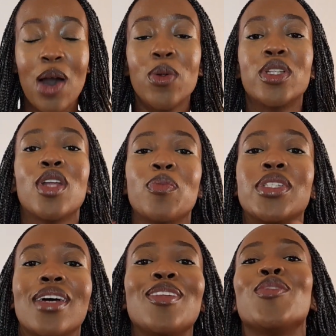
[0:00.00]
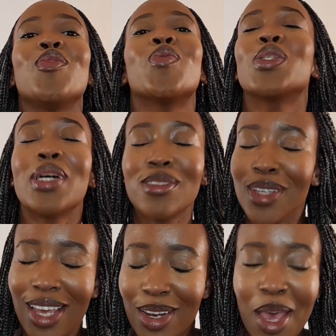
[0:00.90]
I will not be telling you which one to
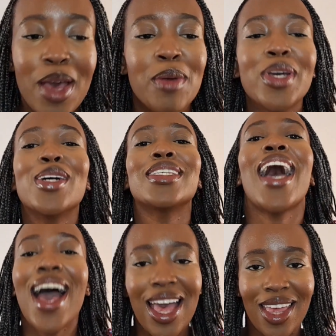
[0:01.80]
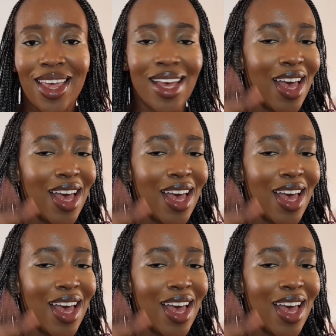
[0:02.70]
get because I